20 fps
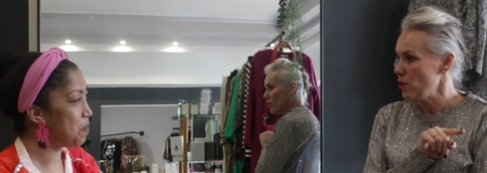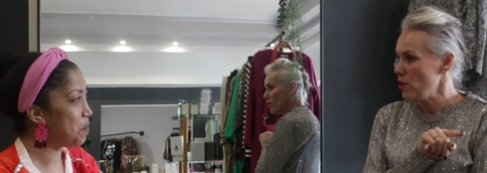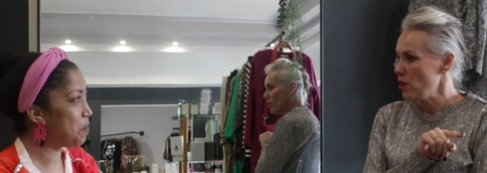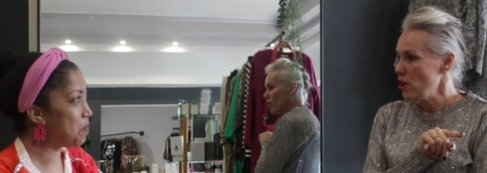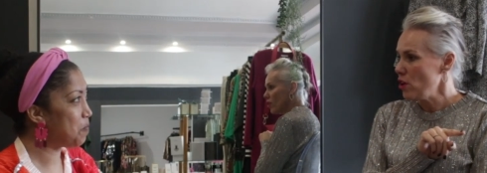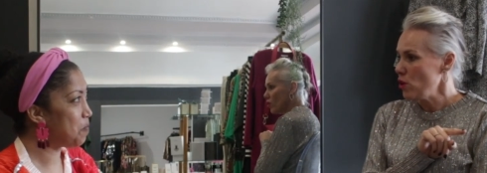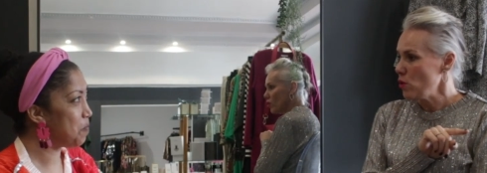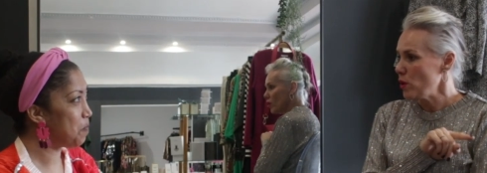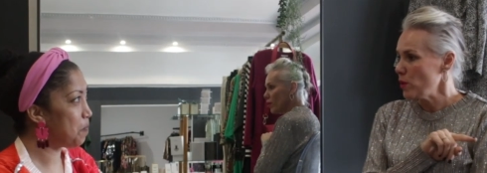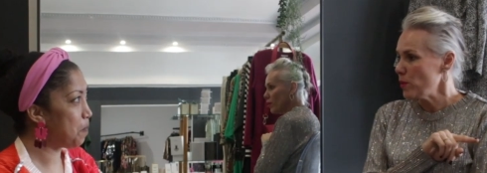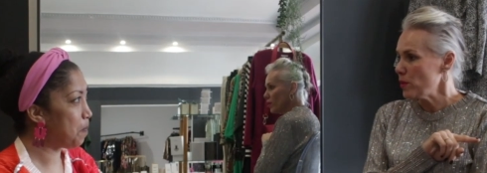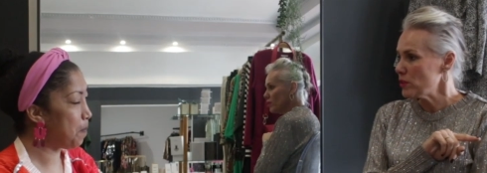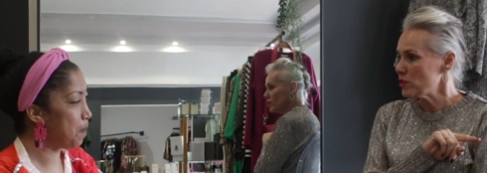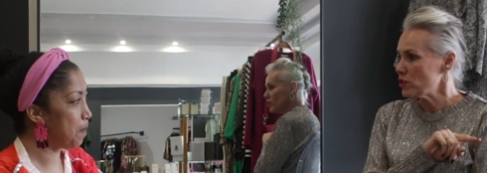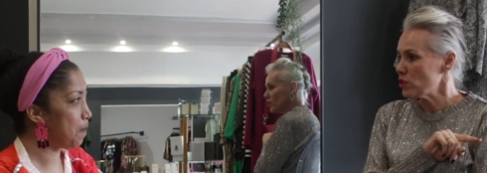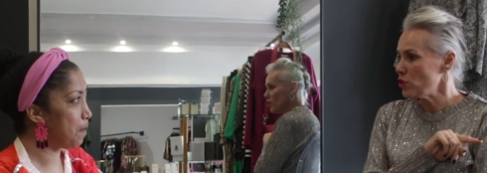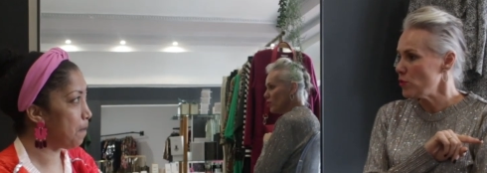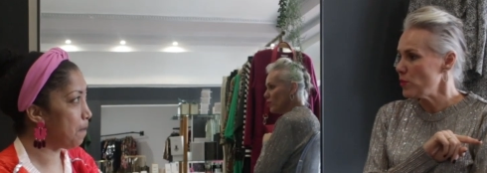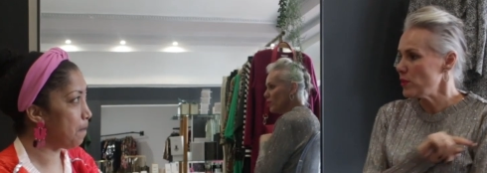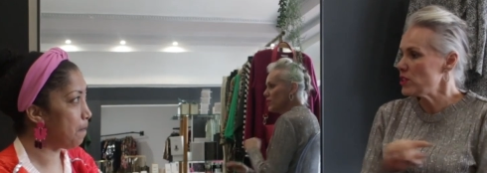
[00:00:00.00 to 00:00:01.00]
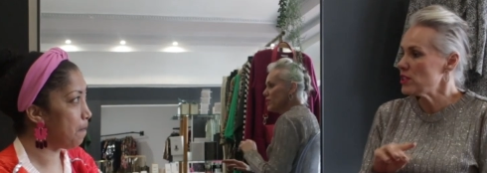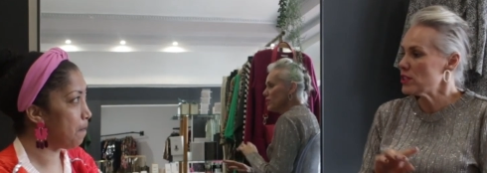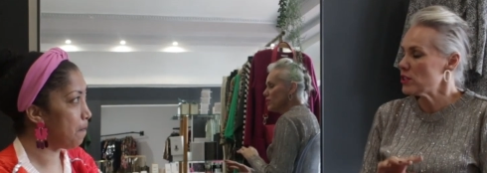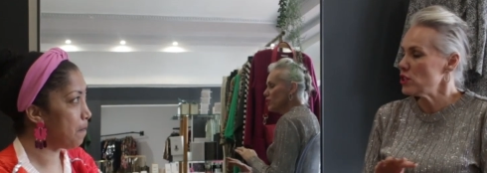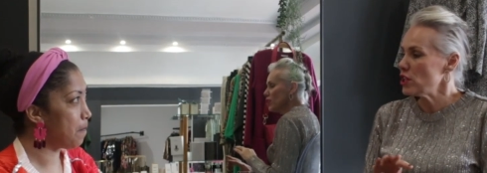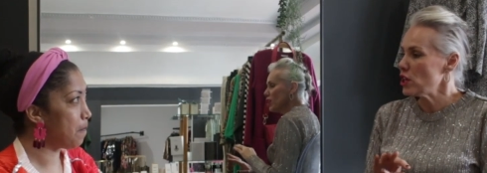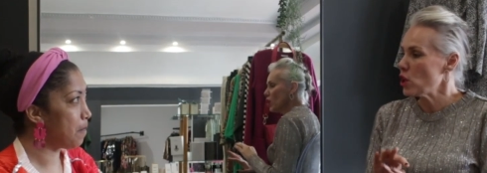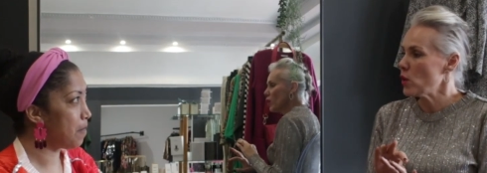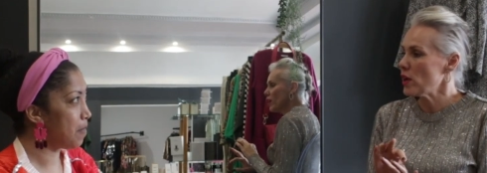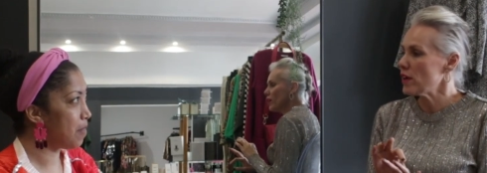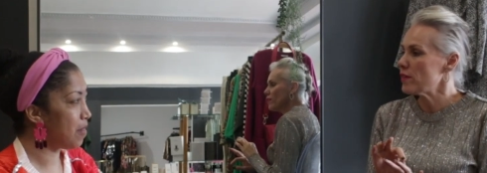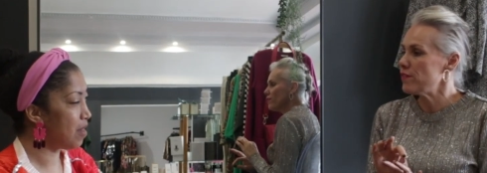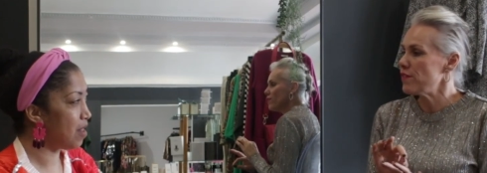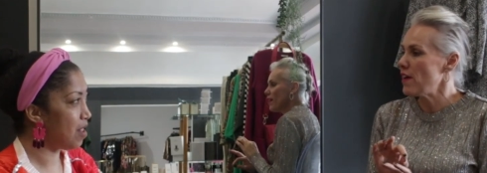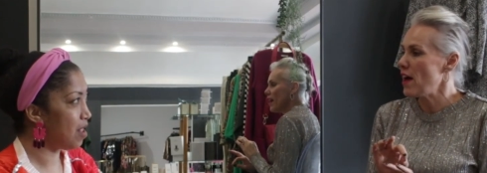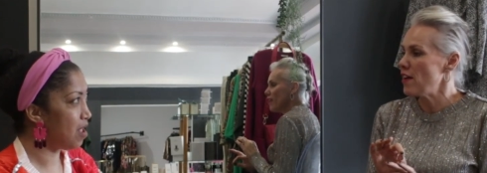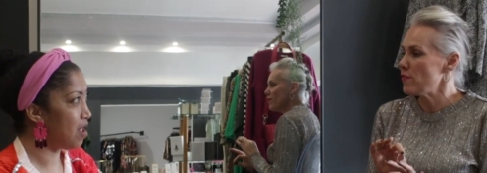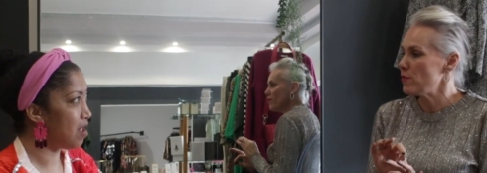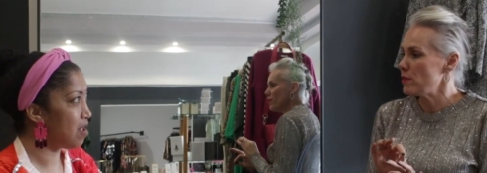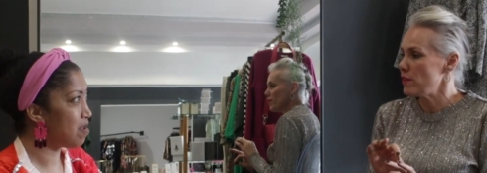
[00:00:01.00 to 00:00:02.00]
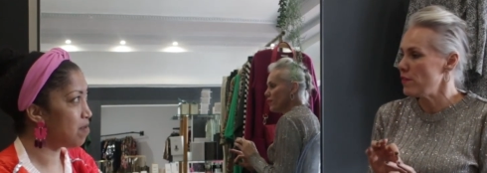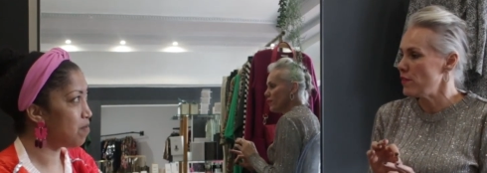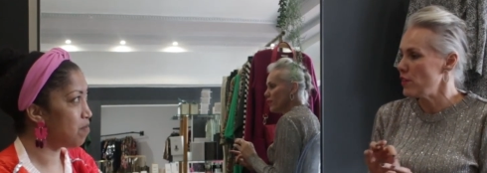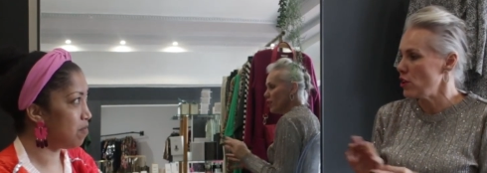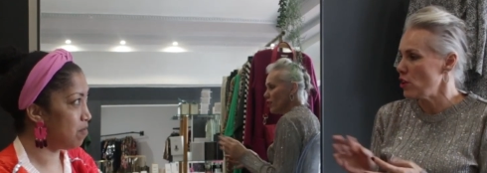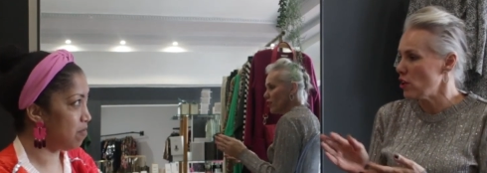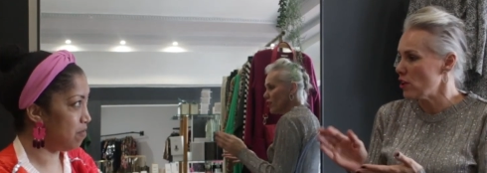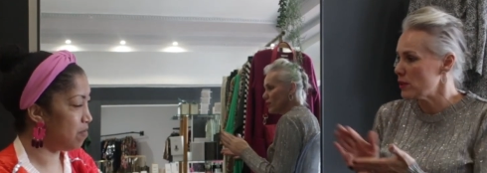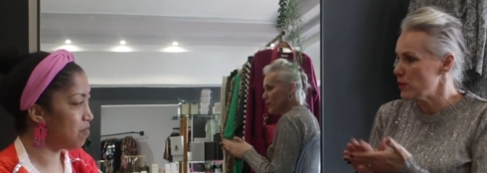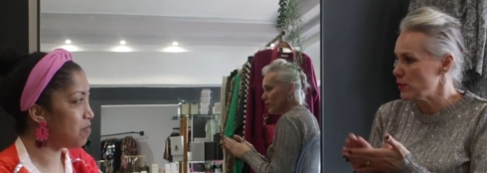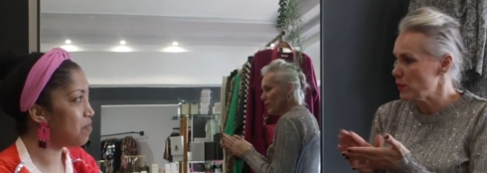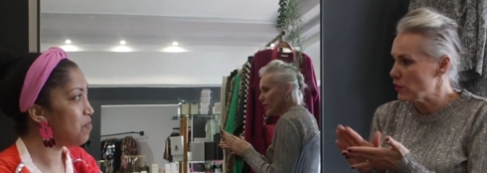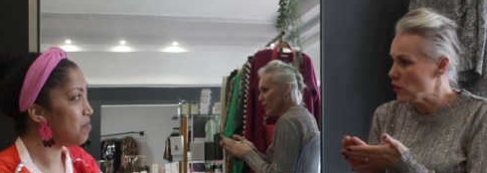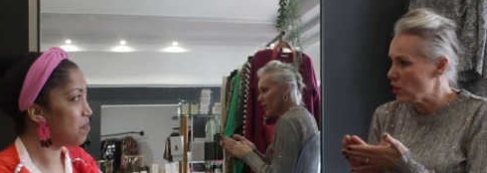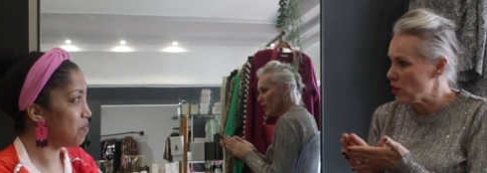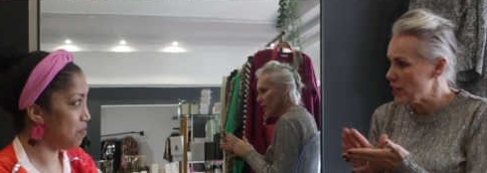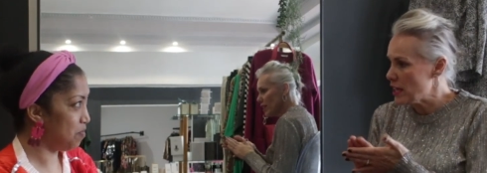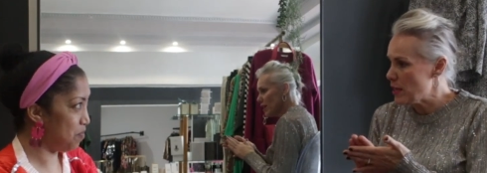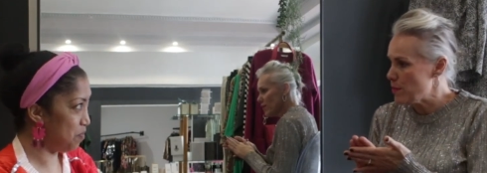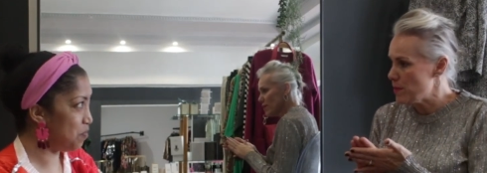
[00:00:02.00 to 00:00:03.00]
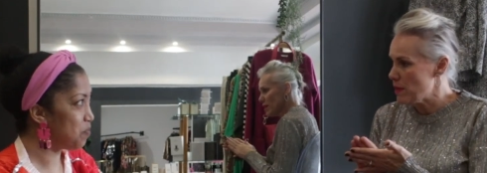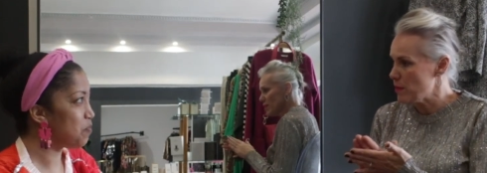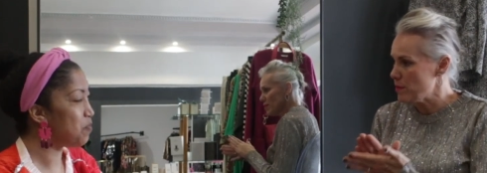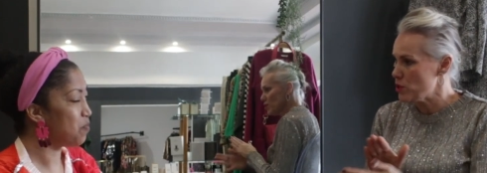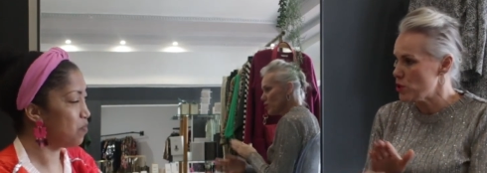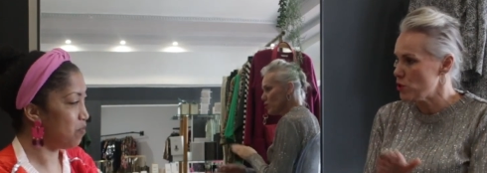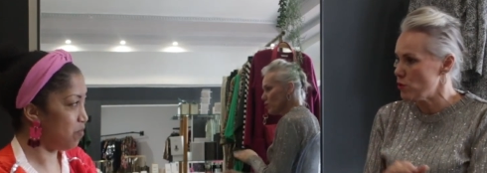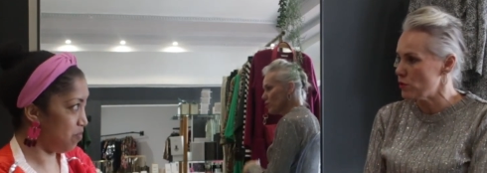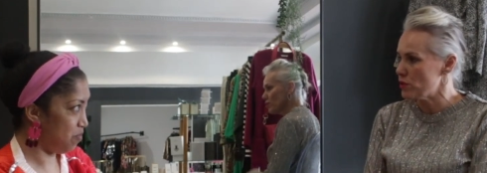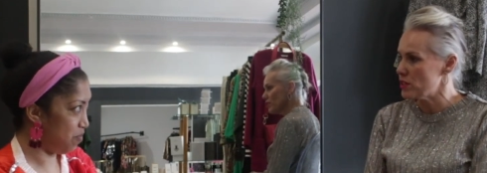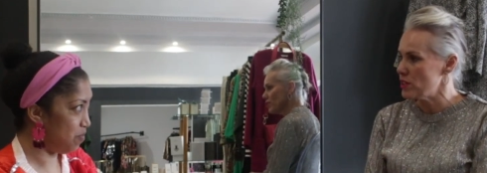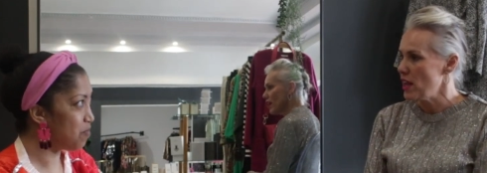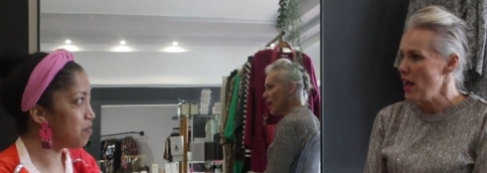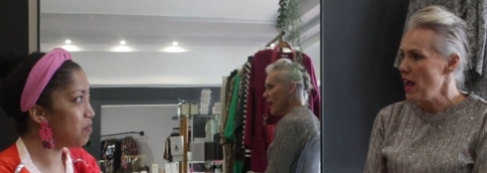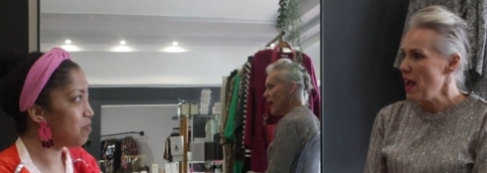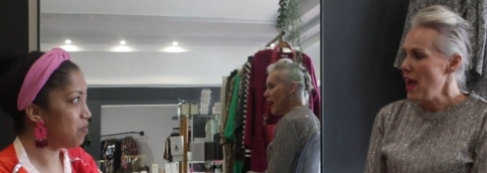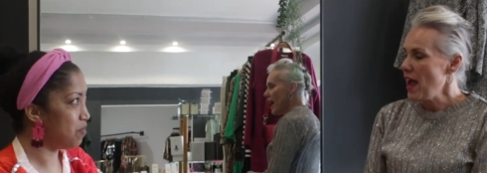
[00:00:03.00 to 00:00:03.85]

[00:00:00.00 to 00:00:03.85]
Speaker 1: We just do a quick 5-minute video because we've got to keep them short.